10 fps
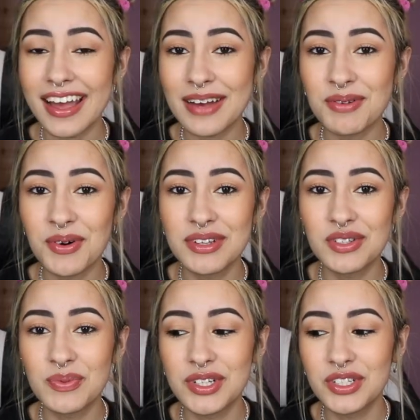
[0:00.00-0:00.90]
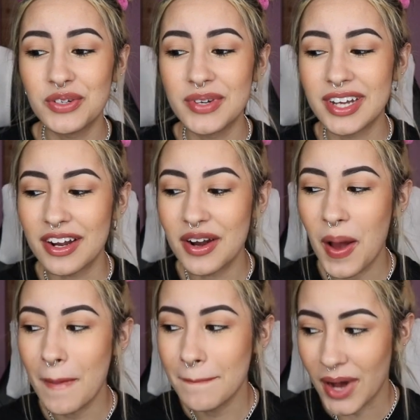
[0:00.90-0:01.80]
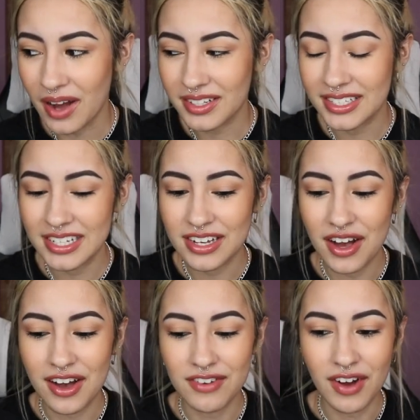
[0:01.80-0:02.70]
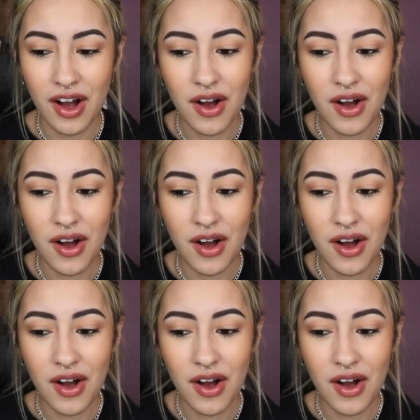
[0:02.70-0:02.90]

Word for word: I am going to be doing an unboxing of